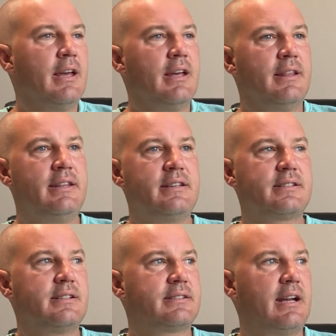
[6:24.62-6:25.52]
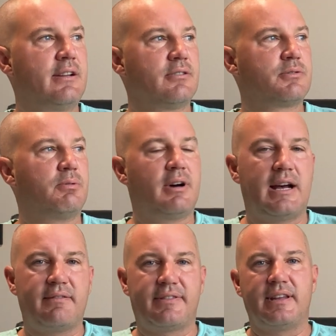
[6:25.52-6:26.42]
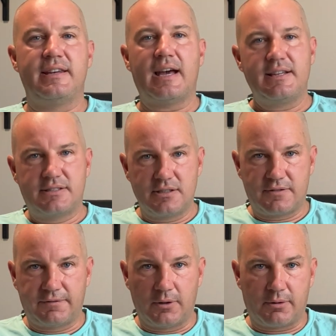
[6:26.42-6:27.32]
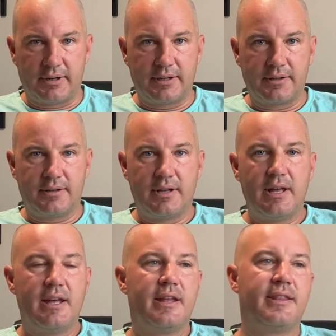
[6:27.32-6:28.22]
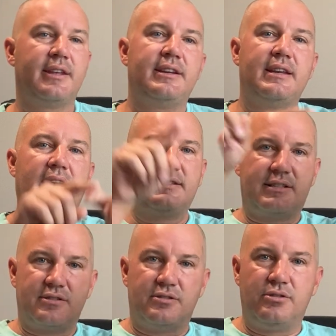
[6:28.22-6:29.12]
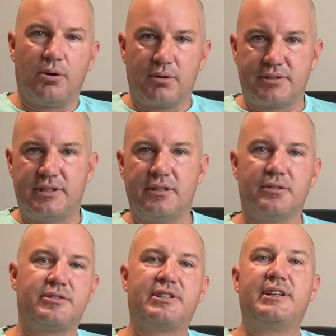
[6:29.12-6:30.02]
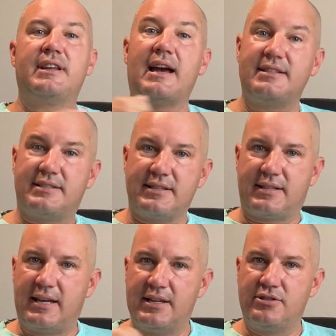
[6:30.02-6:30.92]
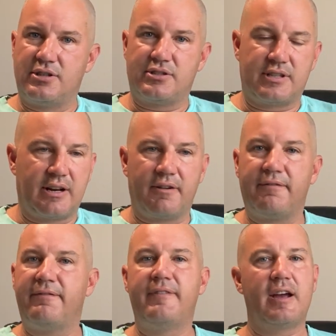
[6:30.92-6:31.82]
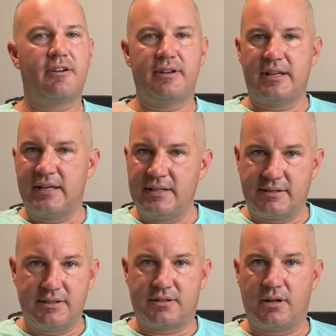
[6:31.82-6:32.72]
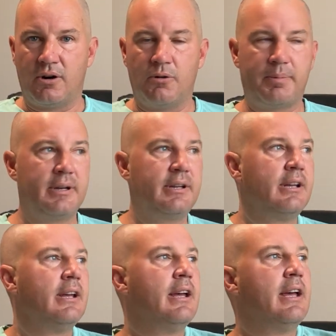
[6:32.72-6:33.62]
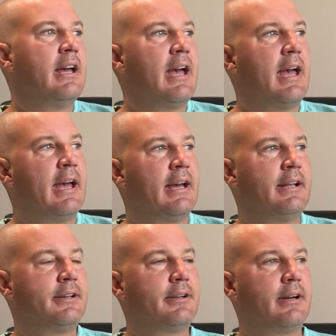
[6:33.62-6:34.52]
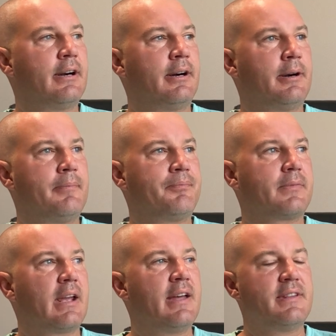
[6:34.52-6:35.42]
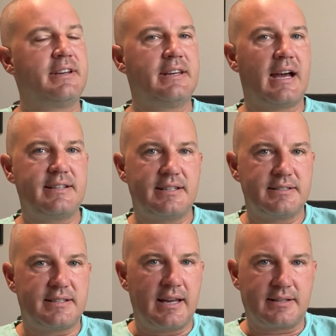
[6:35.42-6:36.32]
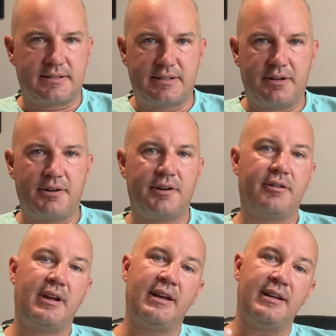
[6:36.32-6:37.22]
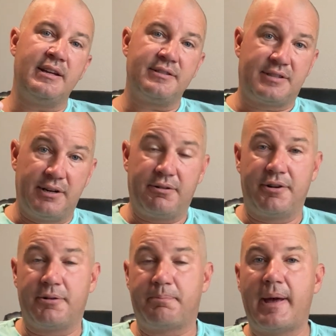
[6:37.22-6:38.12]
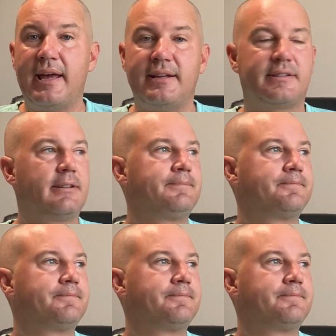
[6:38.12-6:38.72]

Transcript: These containers will have the nicest flooring, the nicest door seals, the nicest hinges that are very easy to open, and the nicest exterior and interior paint.